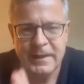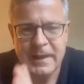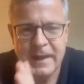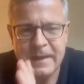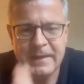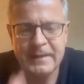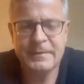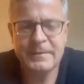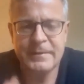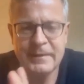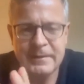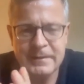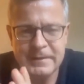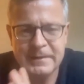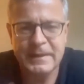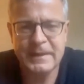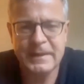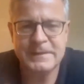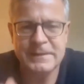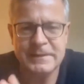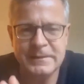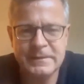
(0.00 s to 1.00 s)
anything that
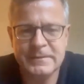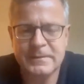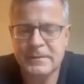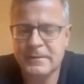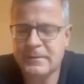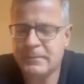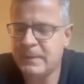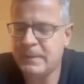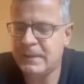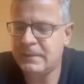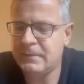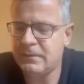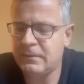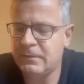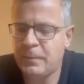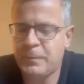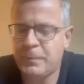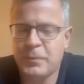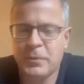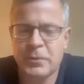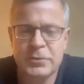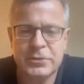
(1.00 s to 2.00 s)
doesn't meet the
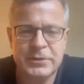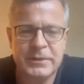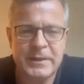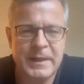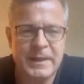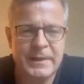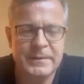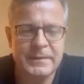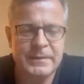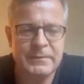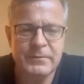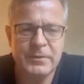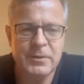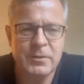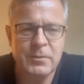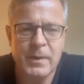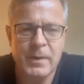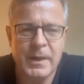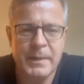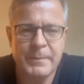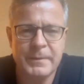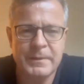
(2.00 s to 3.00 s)
proportionality
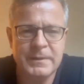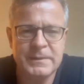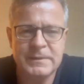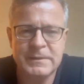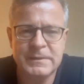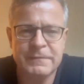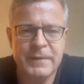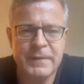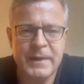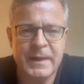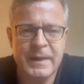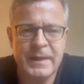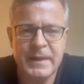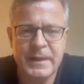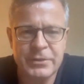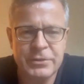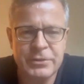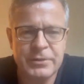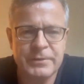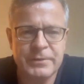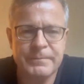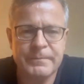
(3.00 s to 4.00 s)
requirement is a
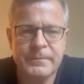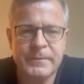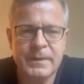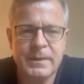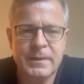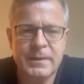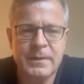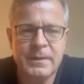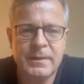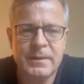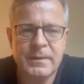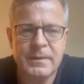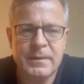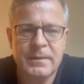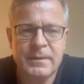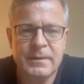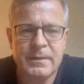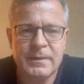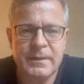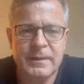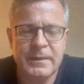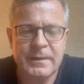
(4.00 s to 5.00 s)
violation
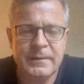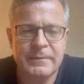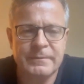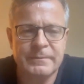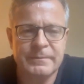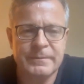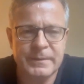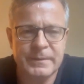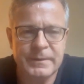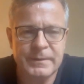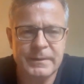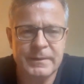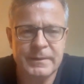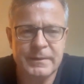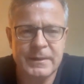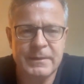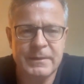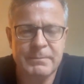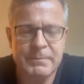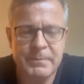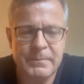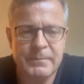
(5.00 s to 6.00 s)

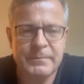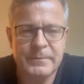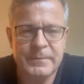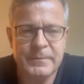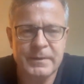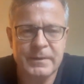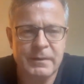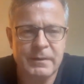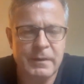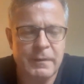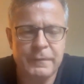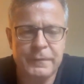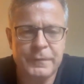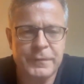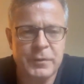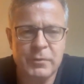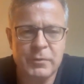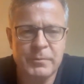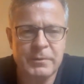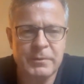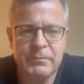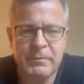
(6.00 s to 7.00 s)
of
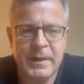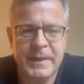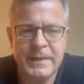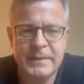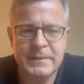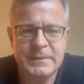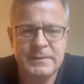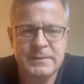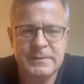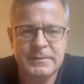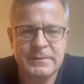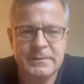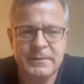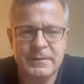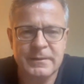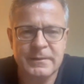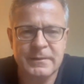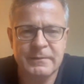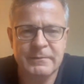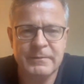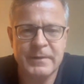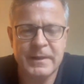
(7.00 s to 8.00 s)
human rights,
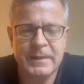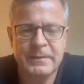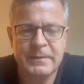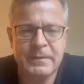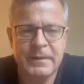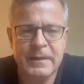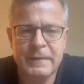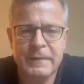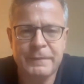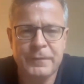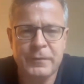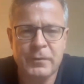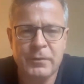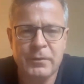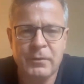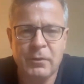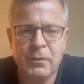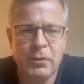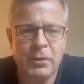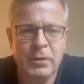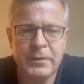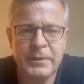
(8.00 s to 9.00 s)
and
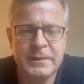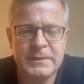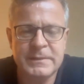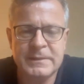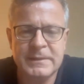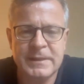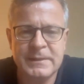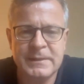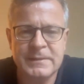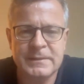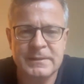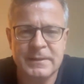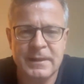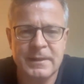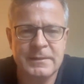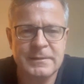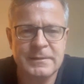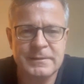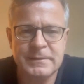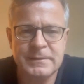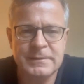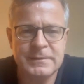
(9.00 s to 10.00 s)
therefore all this test
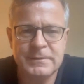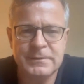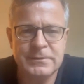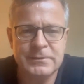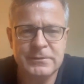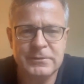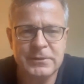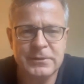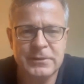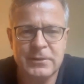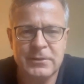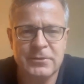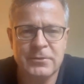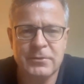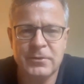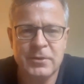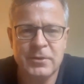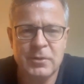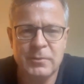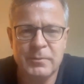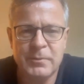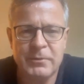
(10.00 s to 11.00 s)
does is to
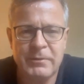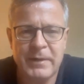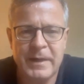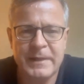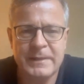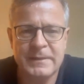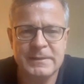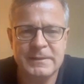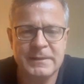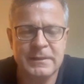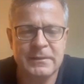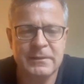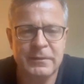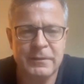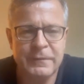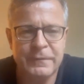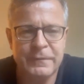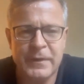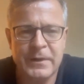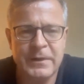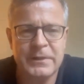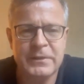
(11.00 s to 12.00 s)
secure human rights. And on
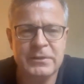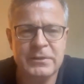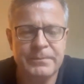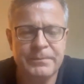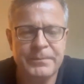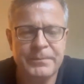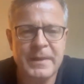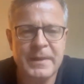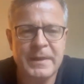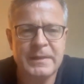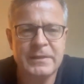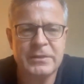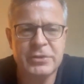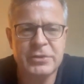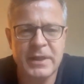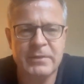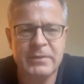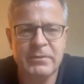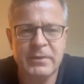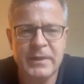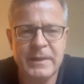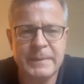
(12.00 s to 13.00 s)
a very
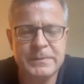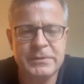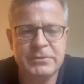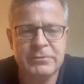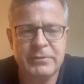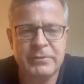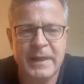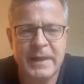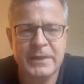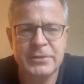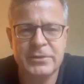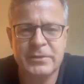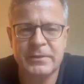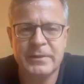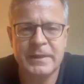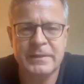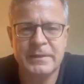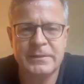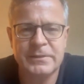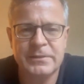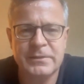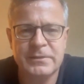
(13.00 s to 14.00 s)
general abstraction,
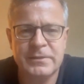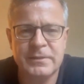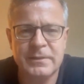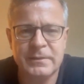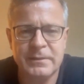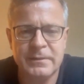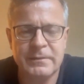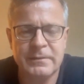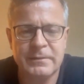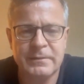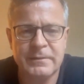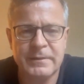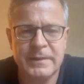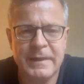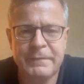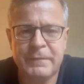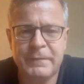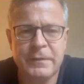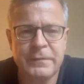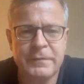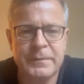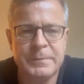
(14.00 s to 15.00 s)
that's
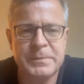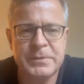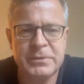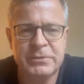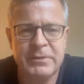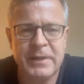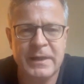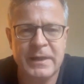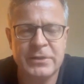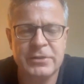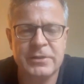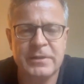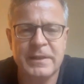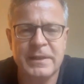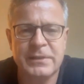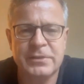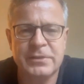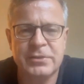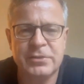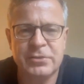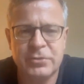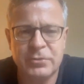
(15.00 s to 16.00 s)
level of abstraction,
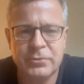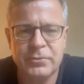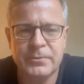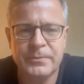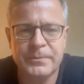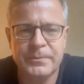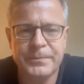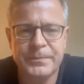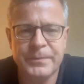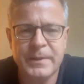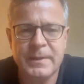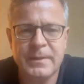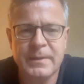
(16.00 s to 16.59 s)
that's true.